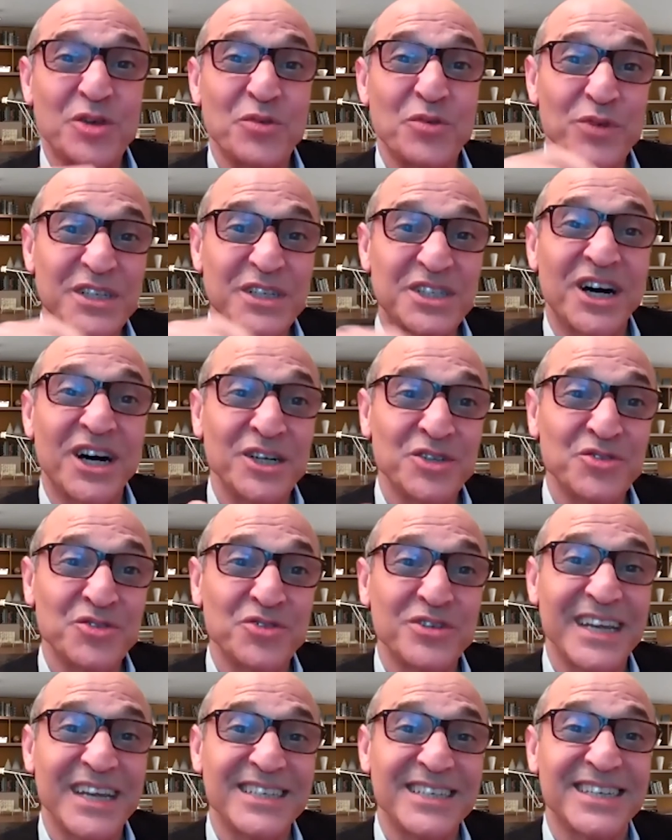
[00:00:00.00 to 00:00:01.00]
You can reach
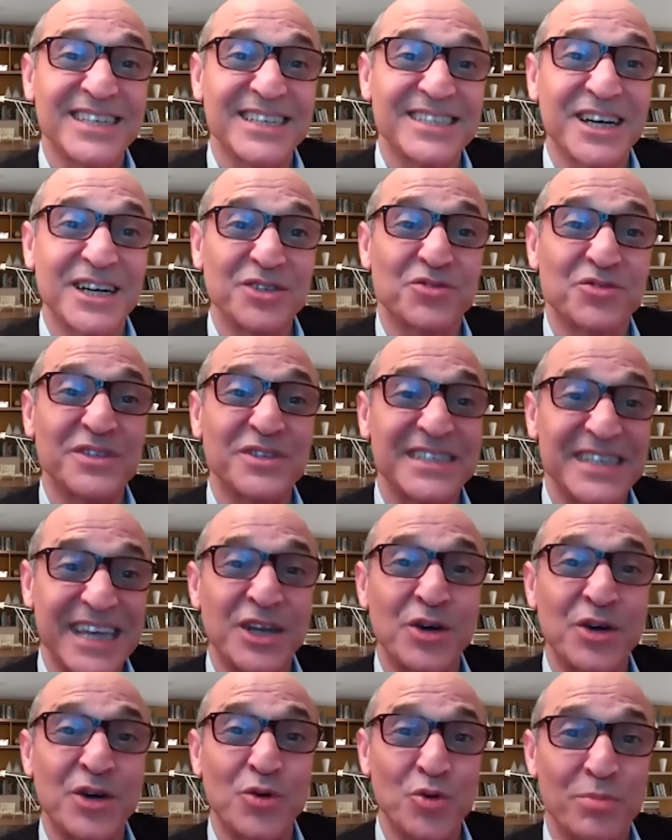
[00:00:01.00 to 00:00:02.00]
186
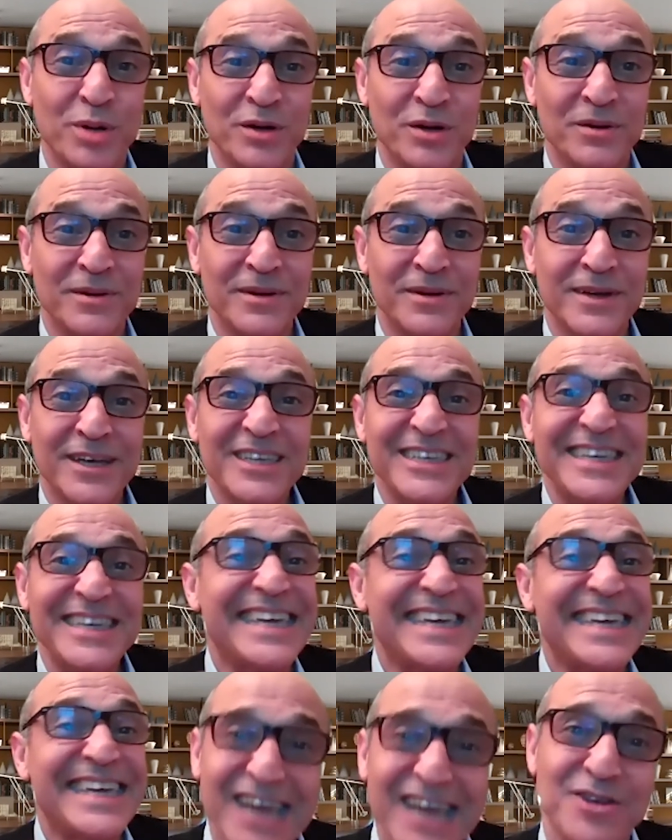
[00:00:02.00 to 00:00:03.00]
countries in an Uber.
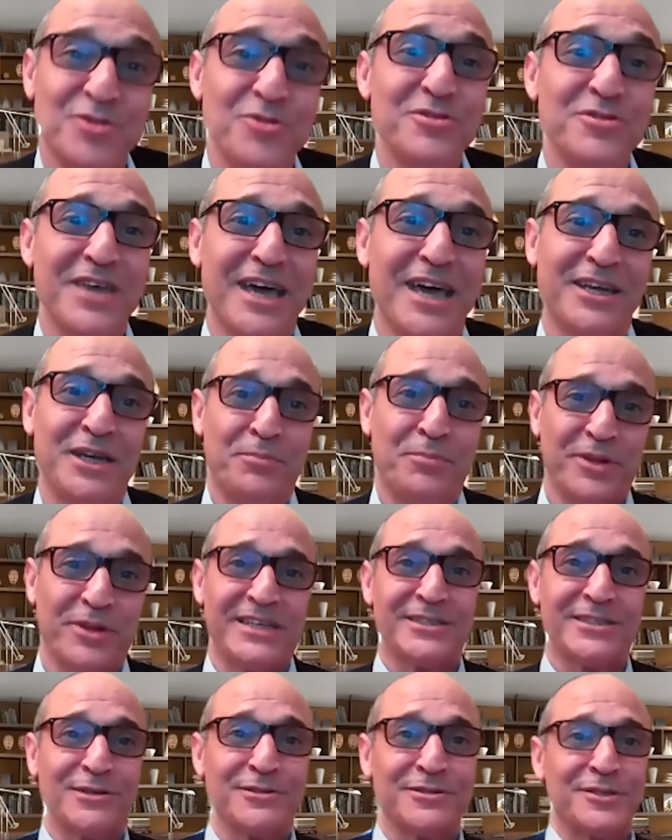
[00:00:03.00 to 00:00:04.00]
You can't do that
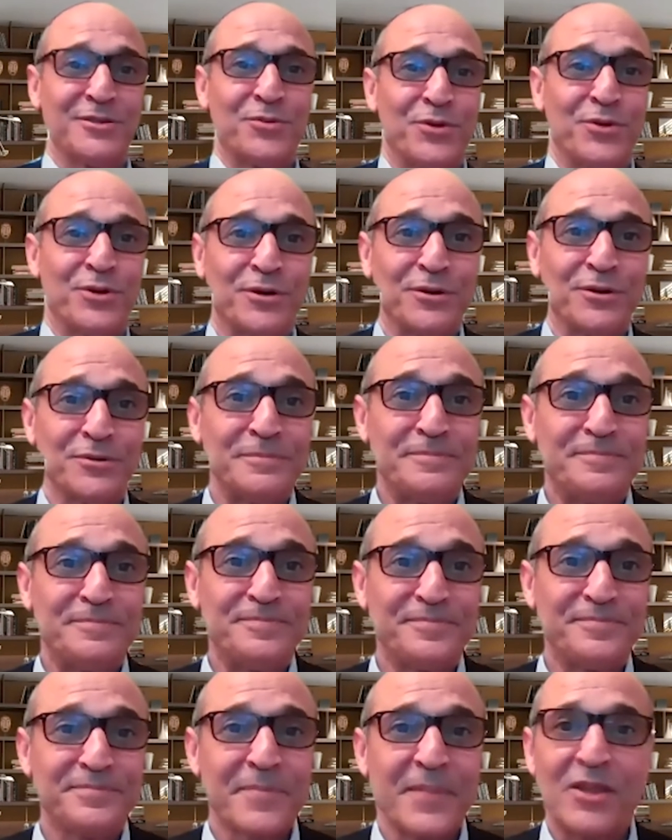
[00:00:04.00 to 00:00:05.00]
anyplace else in the world.
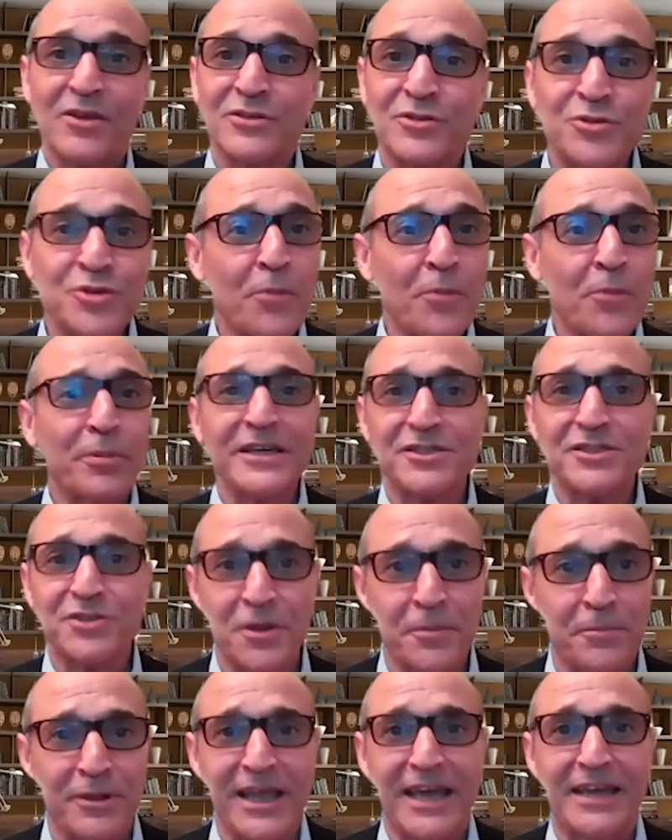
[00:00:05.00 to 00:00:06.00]
There's no
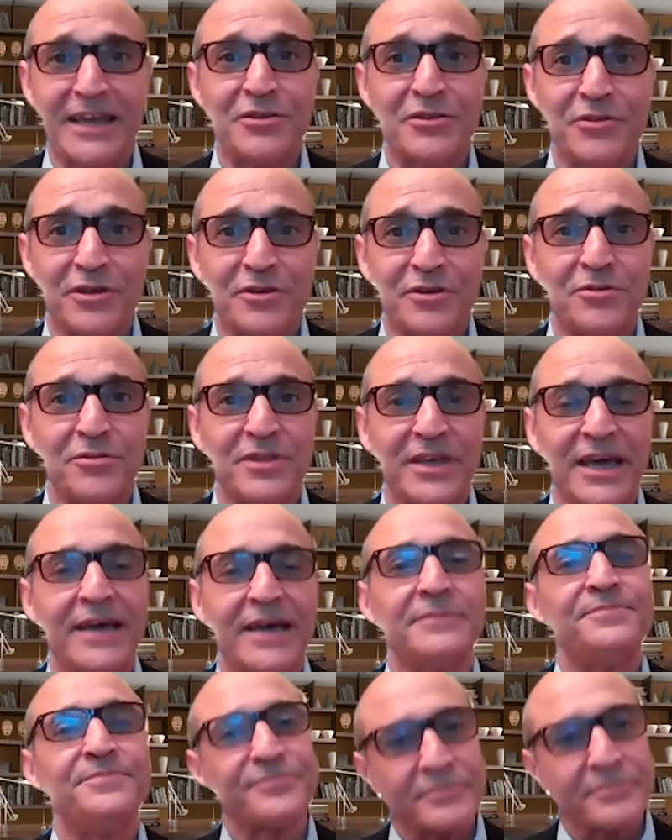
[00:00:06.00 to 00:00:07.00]
place on the planet you can do
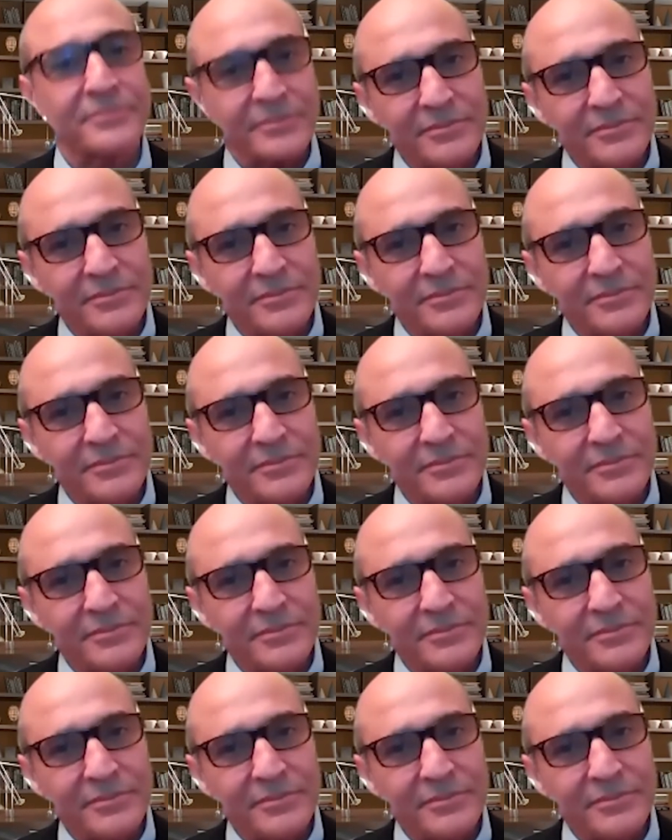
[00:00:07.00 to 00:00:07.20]
that.